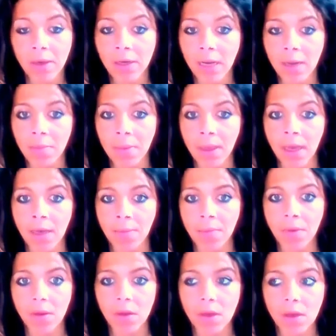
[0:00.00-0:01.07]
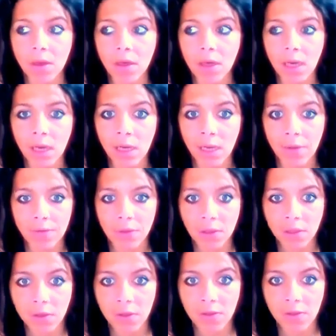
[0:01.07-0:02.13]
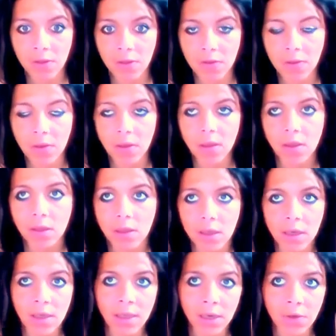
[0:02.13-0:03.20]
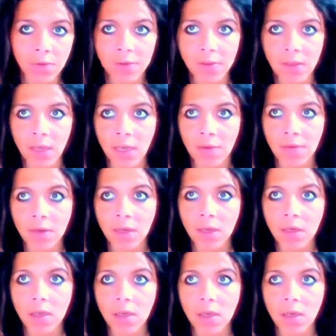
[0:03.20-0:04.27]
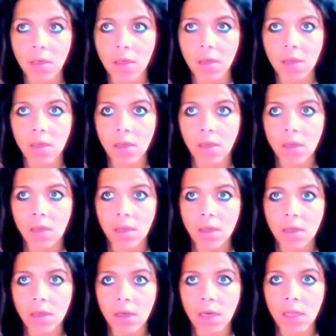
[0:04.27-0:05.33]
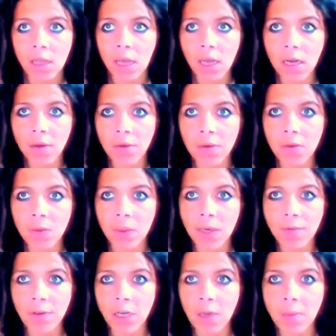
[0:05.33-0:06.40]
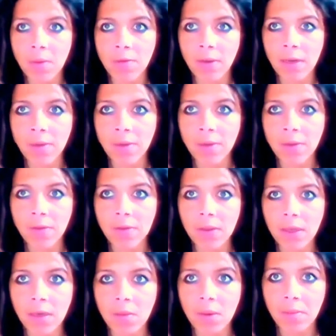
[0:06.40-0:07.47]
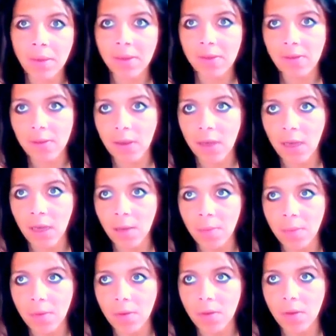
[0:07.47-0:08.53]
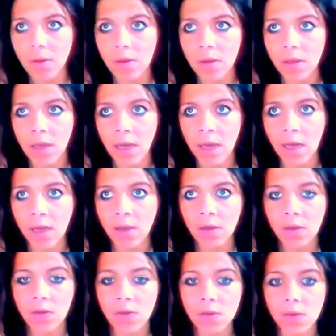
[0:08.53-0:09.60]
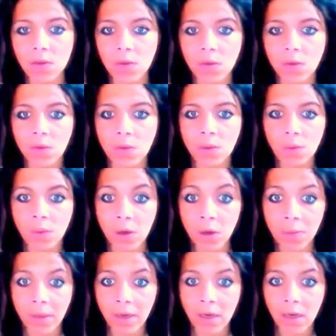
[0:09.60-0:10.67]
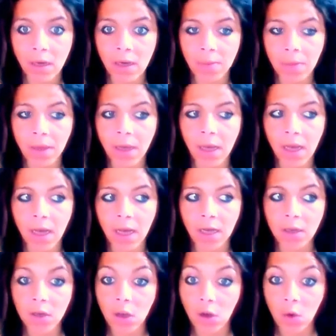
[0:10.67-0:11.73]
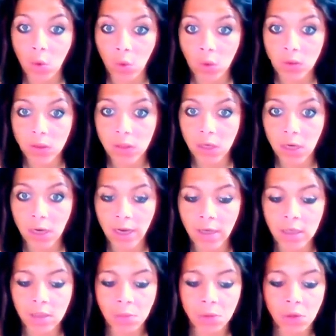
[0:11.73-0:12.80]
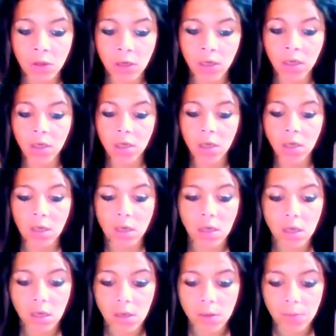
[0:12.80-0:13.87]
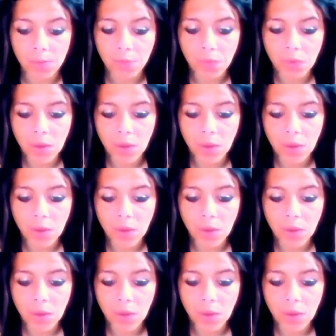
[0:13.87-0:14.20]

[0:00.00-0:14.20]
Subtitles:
Then I woke up at about 9 p.m. In the afternoon this is, and then obviously evening. And then I was awake for a couple of hours and went back to sleep, and woke back up at 9:15 this morning.